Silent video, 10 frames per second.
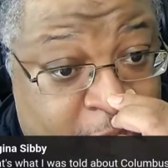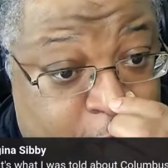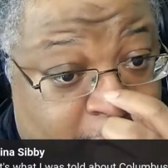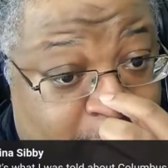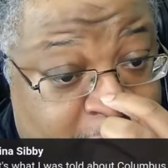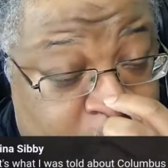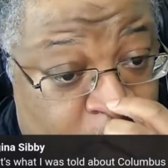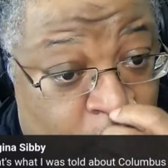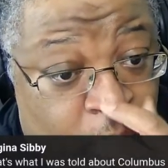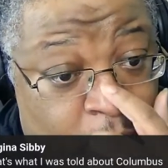Columbus knew
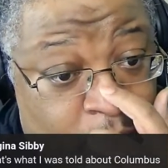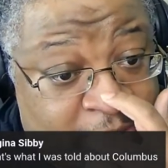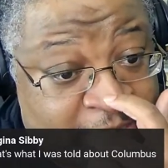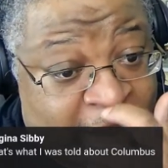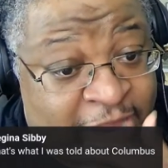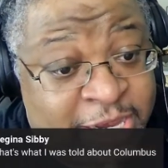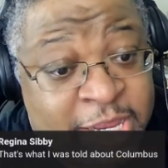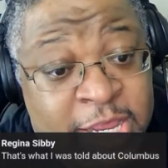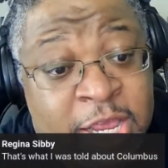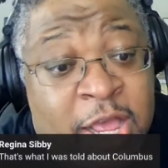the world was not
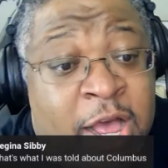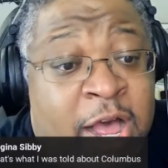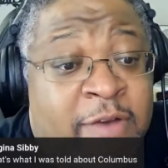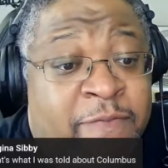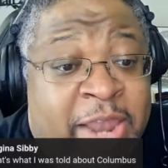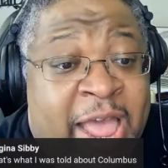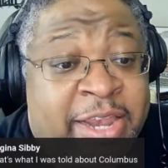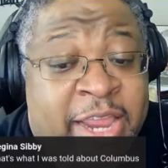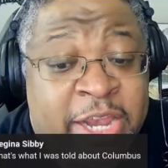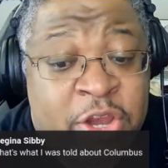uh,
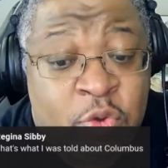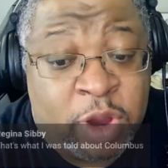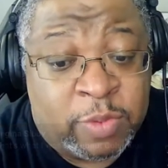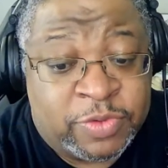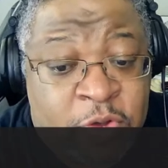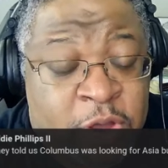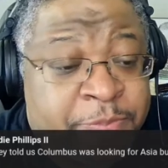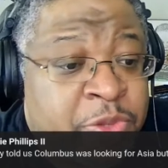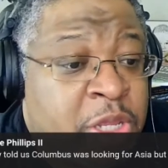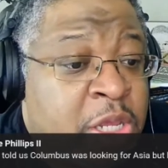flat, and he knew where he was going.